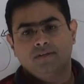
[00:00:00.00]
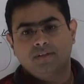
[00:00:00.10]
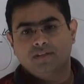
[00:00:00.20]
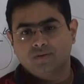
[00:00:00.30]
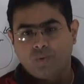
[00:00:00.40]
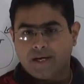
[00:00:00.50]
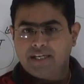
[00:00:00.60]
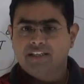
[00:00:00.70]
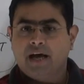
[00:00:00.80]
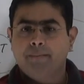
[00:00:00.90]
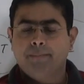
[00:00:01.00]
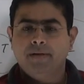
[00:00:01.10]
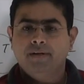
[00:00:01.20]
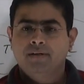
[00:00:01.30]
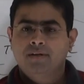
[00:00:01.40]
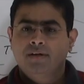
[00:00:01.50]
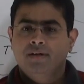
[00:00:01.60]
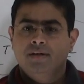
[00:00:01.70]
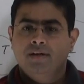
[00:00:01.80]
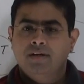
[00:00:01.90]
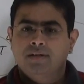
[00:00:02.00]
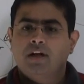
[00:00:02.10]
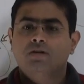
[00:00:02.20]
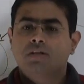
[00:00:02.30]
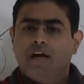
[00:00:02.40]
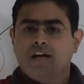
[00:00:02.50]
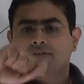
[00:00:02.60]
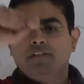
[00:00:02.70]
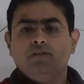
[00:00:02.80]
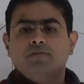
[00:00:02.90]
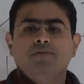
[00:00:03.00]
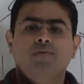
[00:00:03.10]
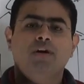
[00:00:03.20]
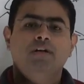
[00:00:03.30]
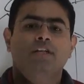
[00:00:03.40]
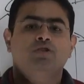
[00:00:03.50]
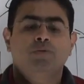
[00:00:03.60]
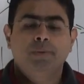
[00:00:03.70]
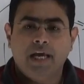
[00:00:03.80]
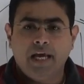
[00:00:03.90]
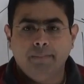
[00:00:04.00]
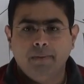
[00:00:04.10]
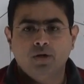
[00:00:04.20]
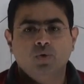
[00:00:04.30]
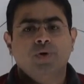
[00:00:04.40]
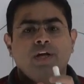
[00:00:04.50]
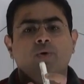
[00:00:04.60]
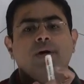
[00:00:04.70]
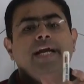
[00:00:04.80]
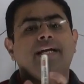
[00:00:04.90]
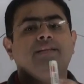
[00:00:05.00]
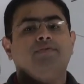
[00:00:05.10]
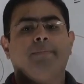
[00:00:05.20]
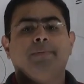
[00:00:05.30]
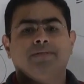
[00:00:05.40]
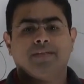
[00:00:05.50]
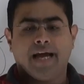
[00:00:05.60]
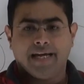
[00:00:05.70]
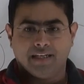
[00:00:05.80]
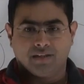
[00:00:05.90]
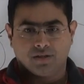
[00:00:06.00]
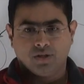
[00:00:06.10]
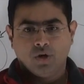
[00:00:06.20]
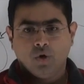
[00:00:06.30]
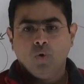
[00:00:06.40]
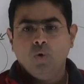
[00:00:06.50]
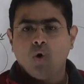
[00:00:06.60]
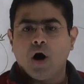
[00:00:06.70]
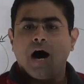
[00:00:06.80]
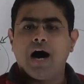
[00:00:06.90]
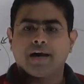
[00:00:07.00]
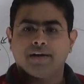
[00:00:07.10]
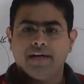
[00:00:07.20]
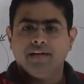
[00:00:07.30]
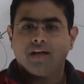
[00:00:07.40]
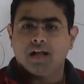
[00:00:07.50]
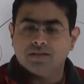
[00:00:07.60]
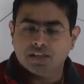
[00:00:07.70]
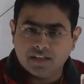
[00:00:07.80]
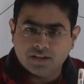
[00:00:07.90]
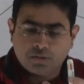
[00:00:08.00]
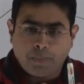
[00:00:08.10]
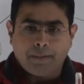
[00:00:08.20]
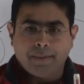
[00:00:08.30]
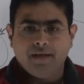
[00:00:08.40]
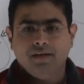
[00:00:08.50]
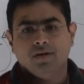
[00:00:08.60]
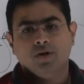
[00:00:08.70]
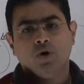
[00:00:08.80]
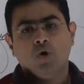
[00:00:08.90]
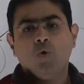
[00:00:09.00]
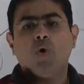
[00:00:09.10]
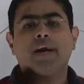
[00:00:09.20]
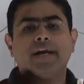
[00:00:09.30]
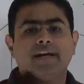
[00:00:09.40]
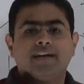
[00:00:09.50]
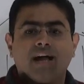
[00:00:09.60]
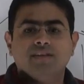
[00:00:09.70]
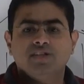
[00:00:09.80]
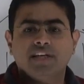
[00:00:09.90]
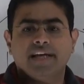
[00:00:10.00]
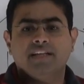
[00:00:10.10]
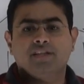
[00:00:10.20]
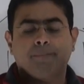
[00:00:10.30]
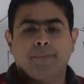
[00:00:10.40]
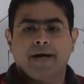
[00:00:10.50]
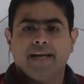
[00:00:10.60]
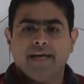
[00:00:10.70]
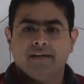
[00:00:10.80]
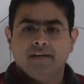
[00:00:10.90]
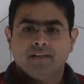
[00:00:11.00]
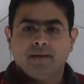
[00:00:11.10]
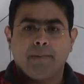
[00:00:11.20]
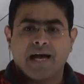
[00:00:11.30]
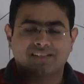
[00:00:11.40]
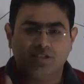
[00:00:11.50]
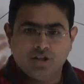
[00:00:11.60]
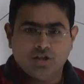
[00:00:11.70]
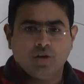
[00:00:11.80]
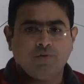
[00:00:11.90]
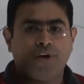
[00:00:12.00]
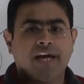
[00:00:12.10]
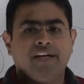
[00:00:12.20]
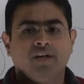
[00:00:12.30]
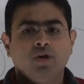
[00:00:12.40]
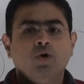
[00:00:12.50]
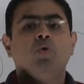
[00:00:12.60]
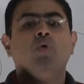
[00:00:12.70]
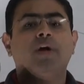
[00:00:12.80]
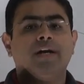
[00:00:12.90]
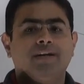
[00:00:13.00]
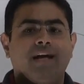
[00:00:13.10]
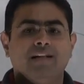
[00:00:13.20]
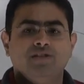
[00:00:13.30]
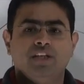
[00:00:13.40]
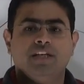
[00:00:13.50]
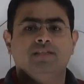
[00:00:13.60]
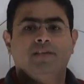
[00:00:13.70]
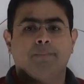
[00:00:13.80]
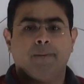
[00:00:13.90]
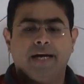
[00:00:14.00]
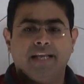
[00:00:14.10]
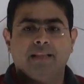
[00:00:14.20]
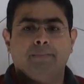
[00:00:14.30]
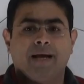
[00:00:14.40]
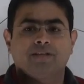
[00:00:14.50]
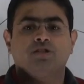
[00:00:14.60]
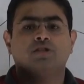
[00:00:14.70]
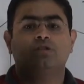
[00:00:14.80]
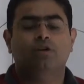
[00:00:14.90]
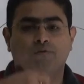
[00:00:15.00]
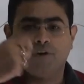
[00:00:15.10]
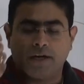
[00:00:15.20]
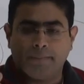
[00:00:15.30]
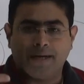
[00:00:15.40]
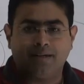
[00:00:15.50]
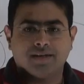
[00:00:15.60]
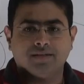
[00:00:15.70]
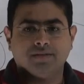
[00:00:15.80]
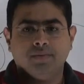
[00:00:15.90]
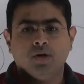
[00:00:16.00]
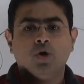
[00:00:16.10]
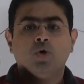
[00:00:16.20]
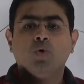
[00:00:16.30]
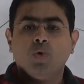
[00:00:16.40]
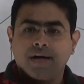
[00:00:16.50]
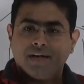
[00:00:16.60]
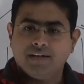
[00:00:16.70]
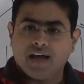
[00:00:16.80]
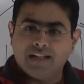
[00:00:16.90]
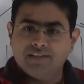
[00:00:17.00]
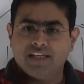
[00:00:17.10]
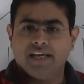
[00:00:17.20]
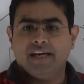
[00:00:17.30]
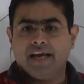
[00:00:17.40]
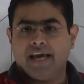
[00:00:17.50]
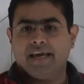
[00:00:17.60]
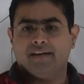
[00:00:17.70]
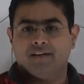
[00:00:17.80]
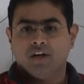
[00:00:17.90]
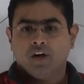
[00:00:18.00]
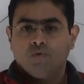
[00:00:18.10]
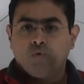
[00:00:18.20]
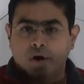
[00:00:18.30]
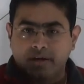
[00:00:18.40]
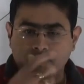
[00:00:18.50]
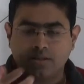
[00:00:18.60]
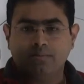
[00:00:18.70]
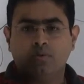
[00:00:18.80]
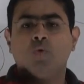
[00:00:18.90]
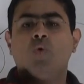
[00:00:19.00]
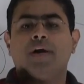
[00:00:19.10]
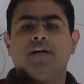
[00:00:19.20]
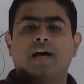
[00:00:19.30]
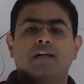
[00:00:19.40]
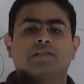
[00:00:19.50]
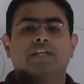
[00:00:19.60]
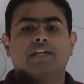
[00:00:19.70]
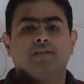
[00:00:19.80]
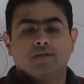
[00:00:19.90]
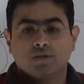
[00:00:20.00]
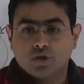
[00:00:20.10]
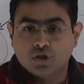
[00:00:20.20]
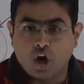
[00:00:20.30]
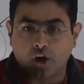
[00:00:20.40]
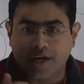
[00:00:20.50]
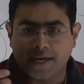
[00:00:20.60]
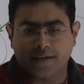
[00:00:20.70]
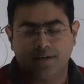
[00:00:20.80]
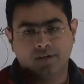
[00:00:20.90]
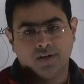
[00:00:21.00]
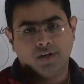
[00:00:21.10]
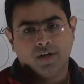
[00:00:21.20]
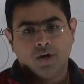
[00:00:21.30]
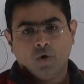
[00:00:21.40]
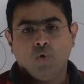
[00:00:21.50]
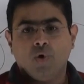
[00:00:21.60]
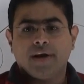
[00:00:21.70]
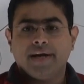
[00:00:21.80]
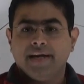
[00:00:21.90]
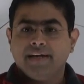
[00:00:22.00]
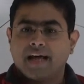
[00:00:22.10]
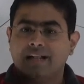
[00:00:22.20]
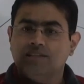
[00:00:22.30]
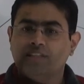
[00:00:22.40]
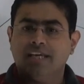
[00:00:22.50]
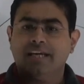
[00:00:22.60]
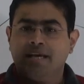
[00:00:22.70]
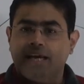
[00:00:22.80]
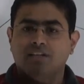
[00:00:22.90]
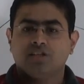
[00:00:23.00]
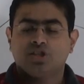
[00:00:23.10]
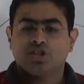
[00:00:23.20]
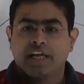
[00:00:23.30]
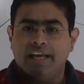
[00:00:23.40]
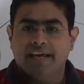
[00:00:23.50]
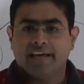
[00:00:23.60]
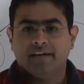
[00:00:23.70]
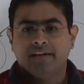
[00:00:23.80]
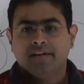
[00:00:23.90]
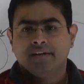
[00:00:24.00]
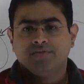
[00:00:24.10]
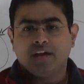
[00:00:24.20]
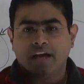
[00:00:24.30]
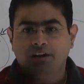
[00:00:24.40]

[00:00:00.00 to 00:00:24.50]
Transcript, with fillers: This is one example. Now the countries of the world, they should be able to regulate the websites who are indulging in spamming, who are indulging in spreading the messages of hate, who are indulging in spreading the messages of fundamentalism, who are indulging in voyeurism, who are indulging in stalking, who are indulging in stealing the